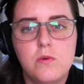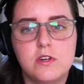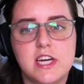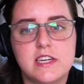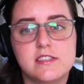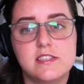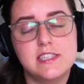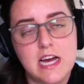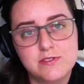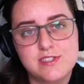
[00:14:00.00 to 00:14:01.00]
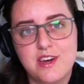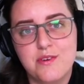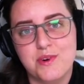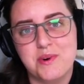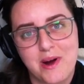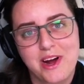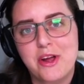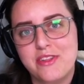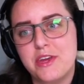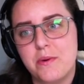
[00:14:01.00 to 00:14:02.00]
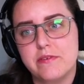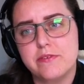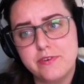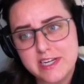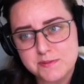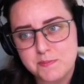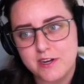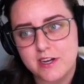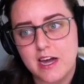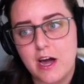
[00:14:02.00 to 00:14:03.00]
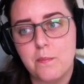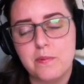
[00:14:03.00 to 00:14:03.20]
which has the downside of requiring that you have a Facebook account,